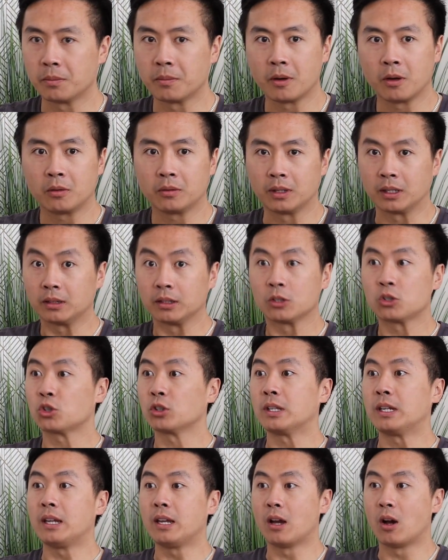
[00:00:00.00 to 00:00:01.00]
of my like
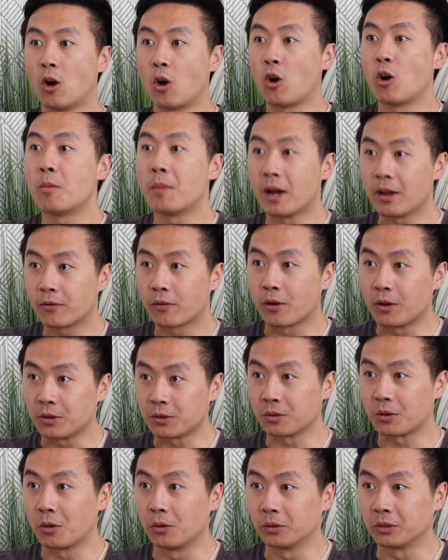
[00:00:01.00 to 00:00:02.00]
literally all my friends
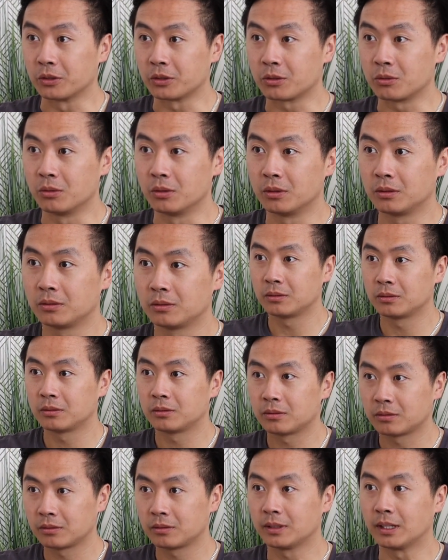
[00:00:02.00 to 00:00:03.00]
were going to school.
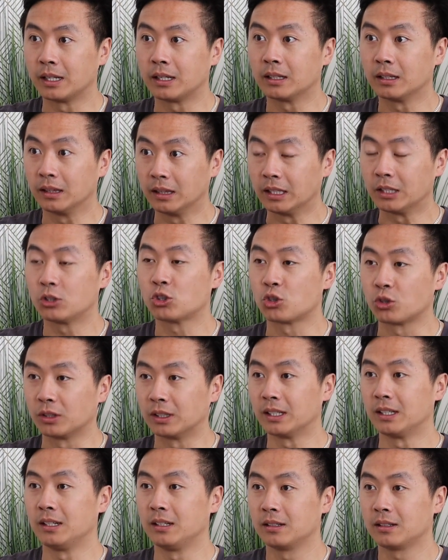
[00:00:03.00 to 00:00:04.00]
Like
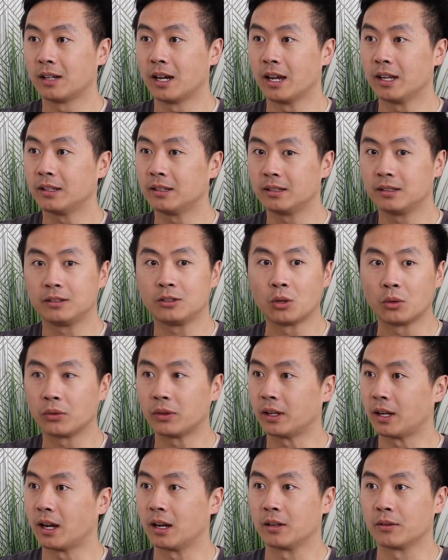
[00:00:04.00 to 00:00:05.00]
literally. I don't
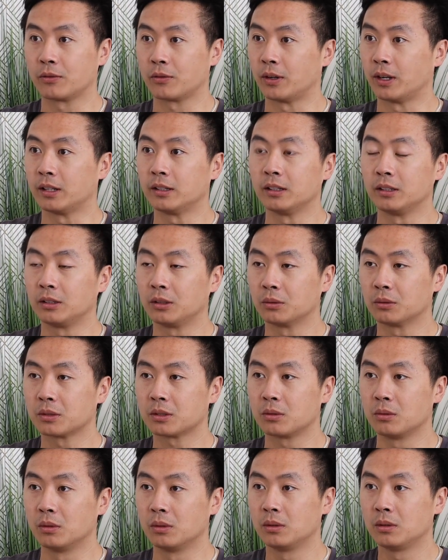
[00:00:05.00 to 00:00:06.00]
think I had a friend that didn't go to
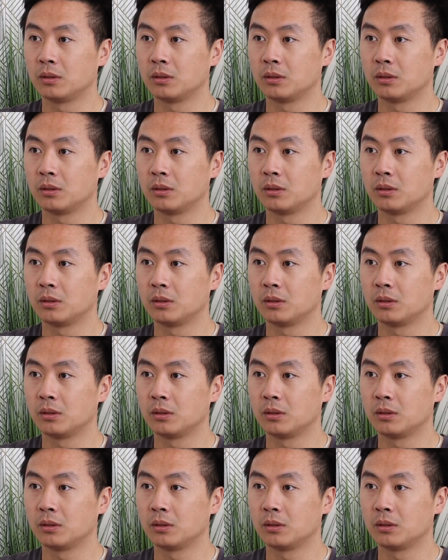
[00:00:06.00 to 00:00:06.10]
school.